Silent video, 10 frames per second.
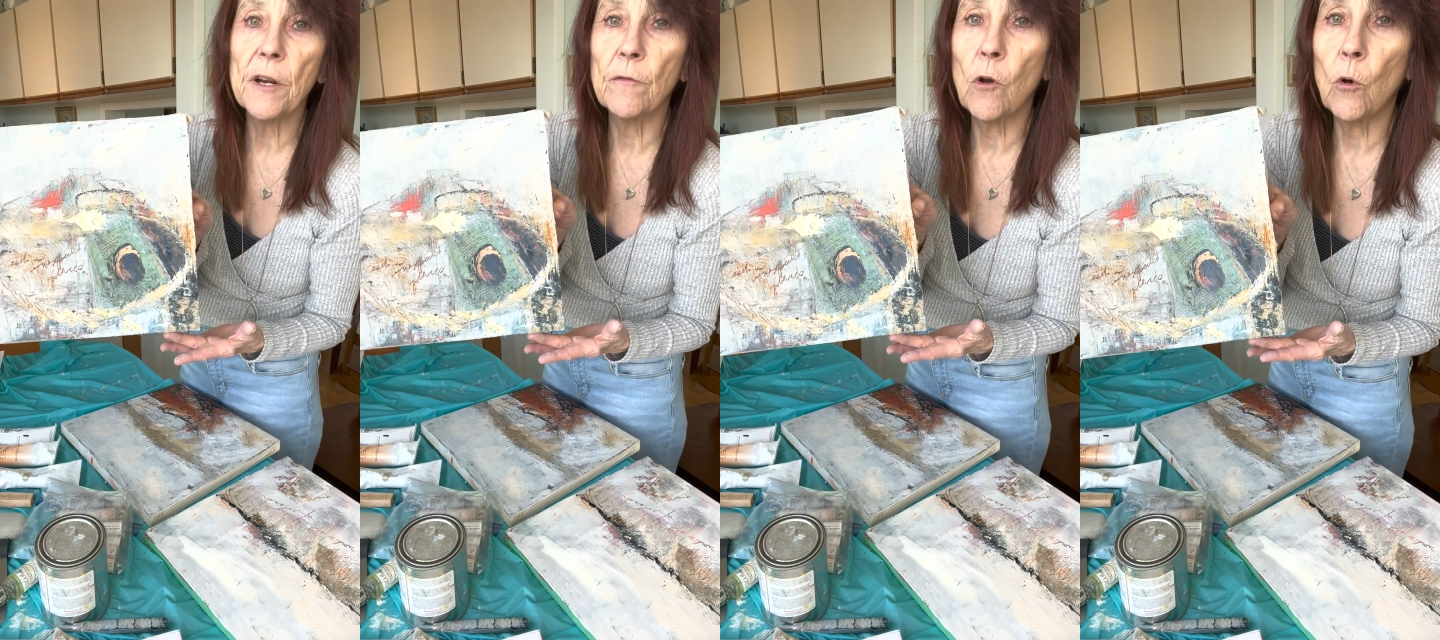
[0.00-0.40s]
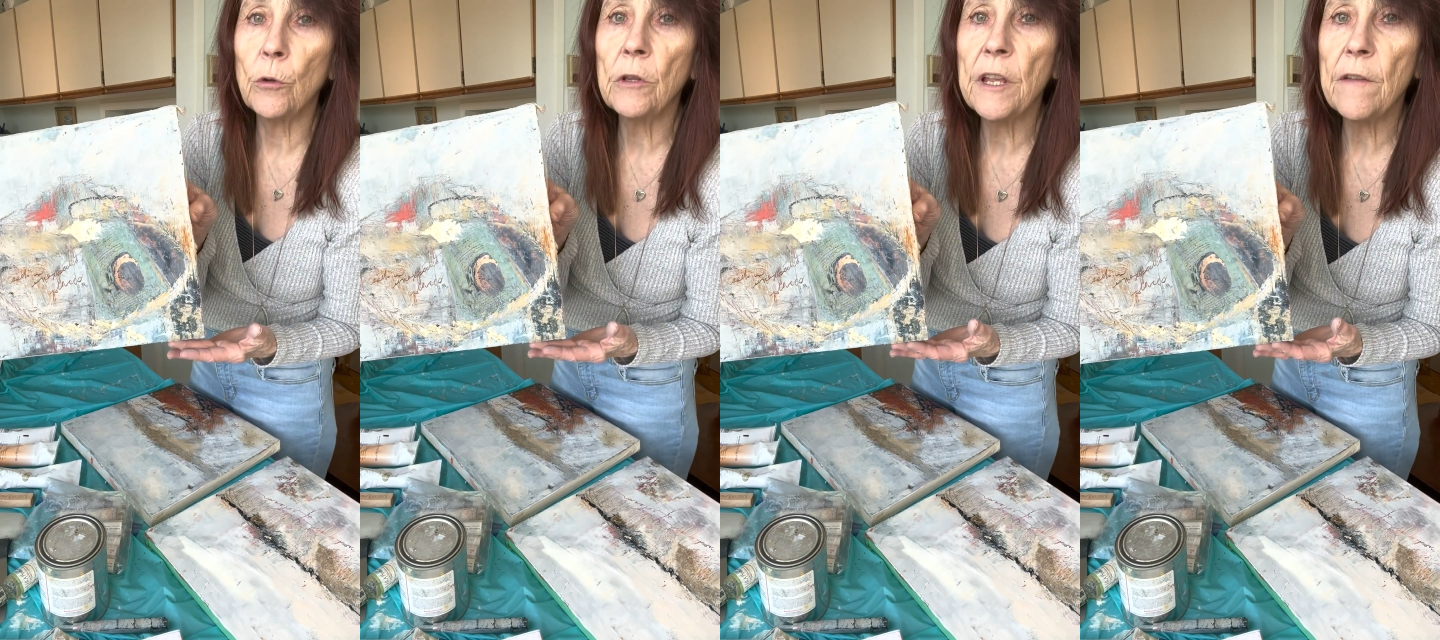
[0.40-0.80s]
of
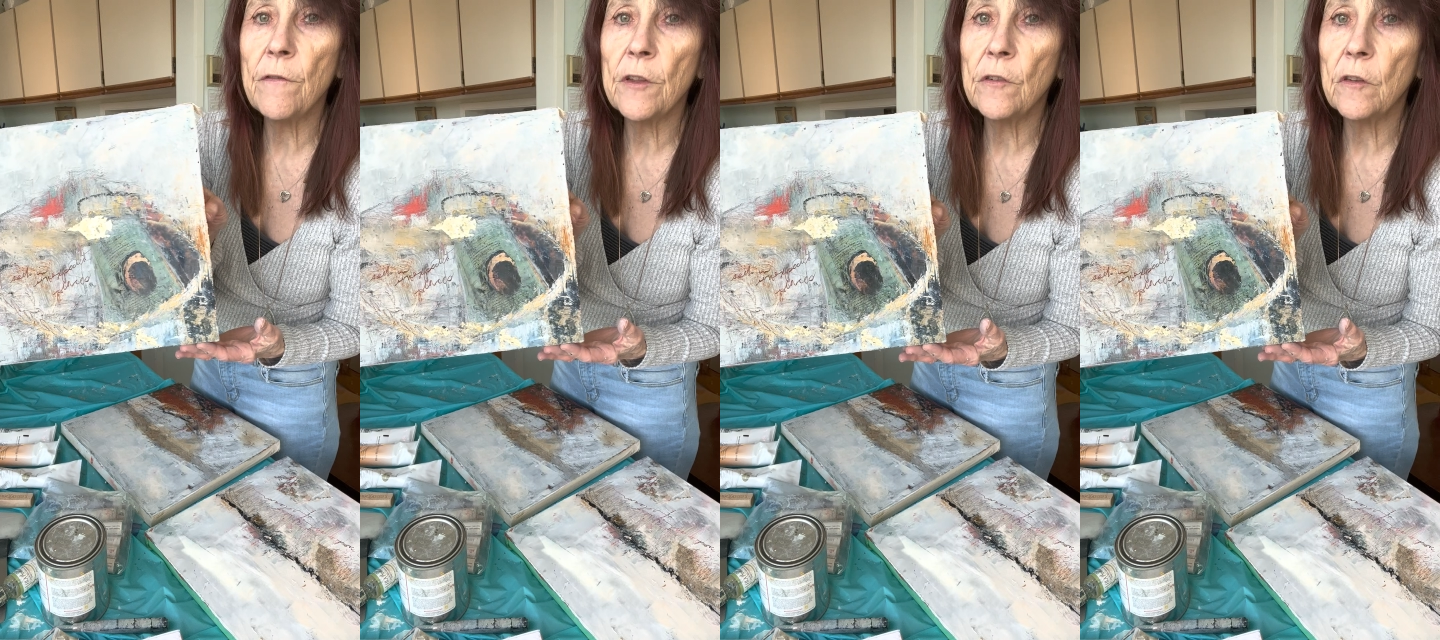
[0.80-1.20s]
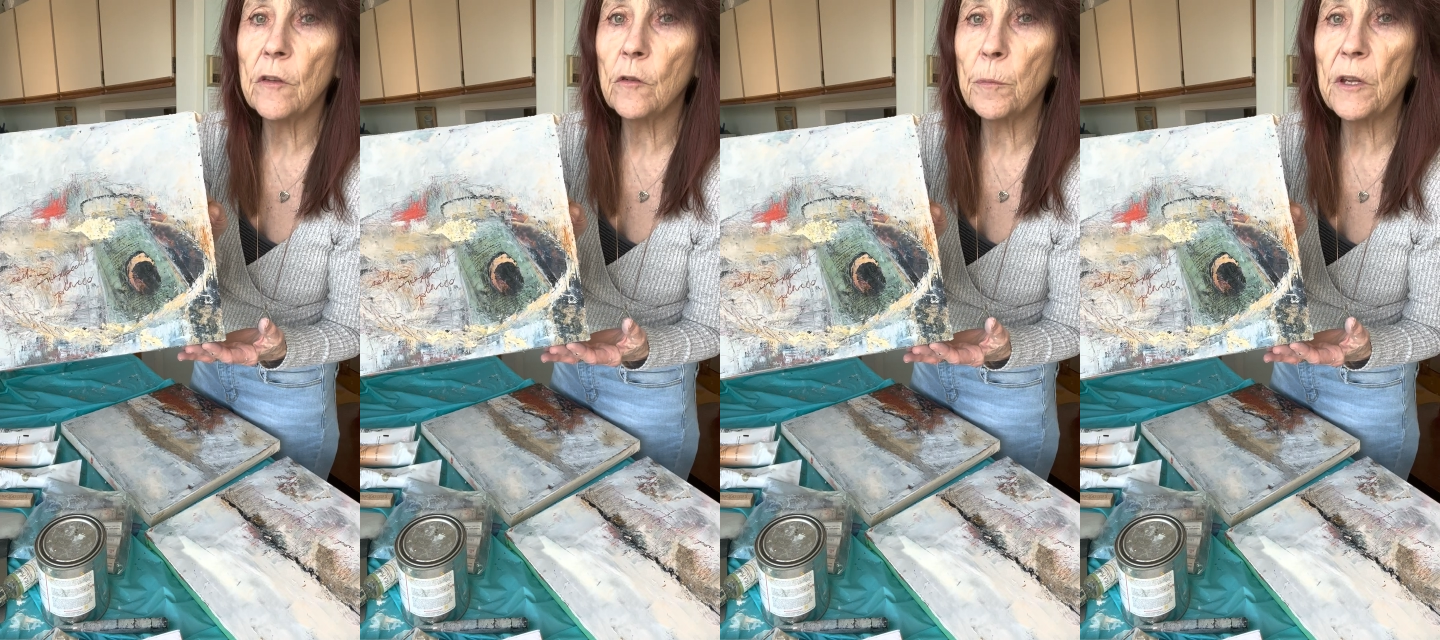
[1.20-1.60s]
gold leaf into
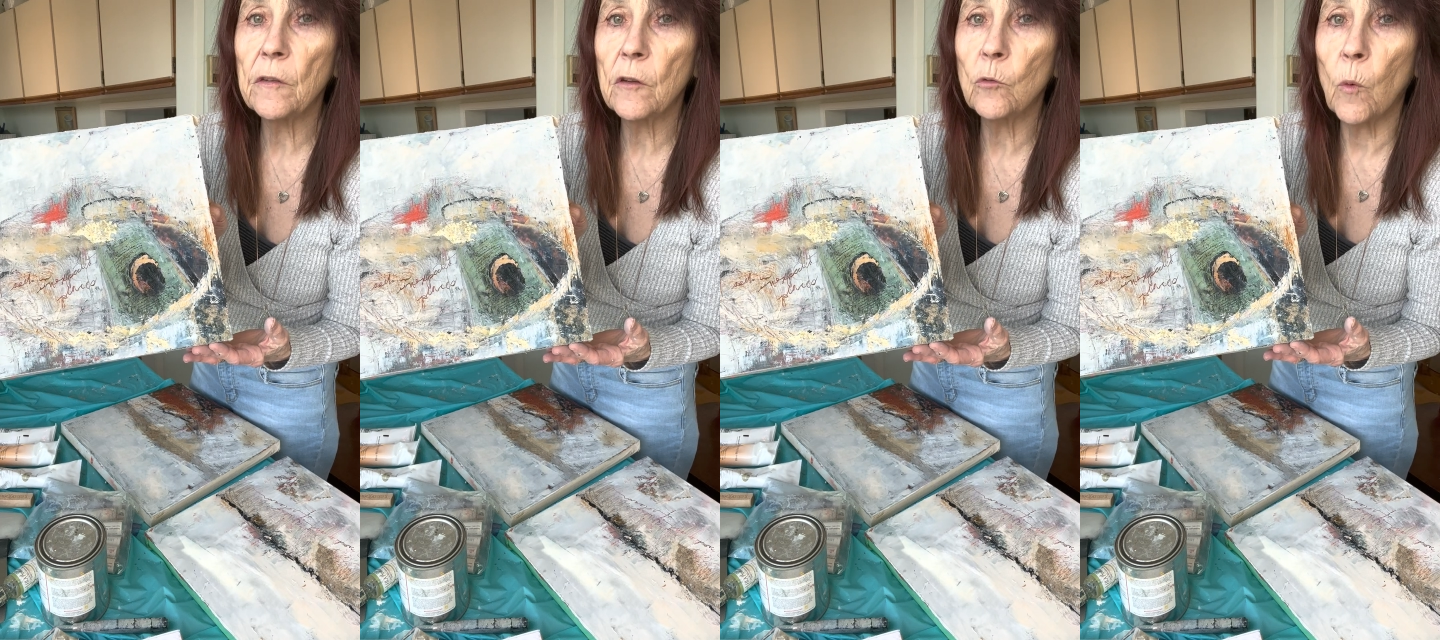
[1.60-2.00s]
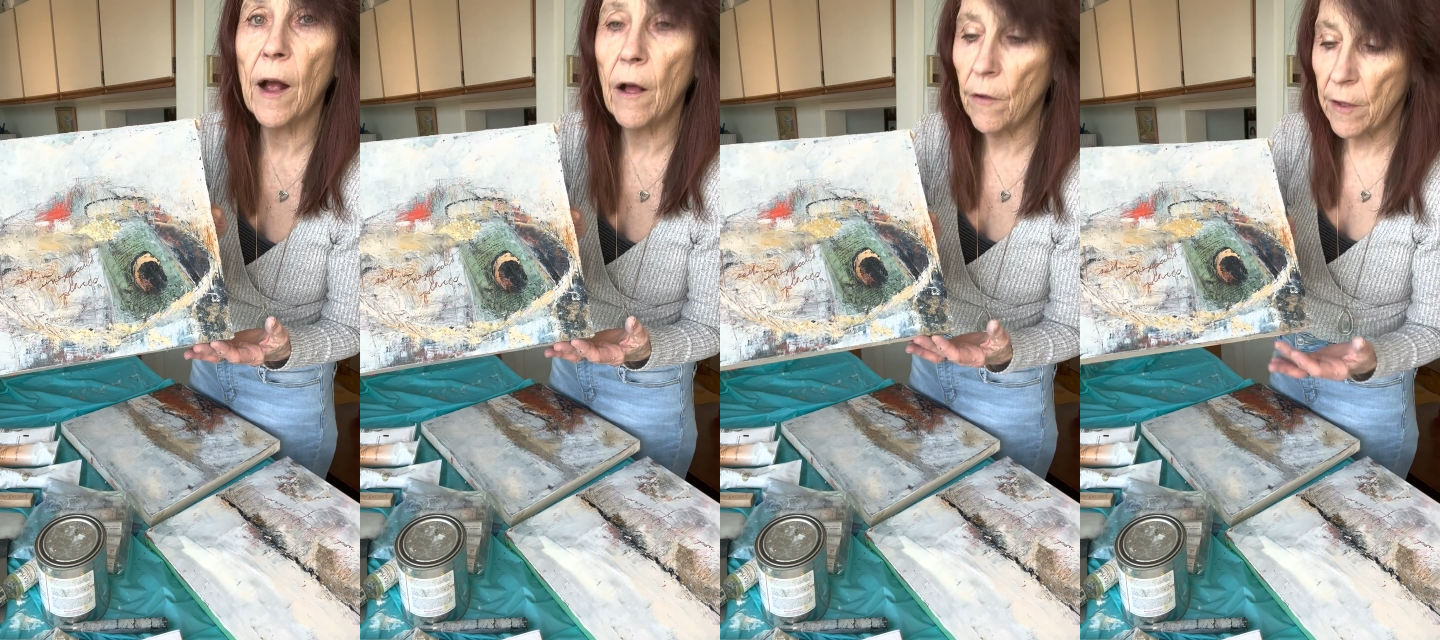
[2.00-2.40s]
this piece as well.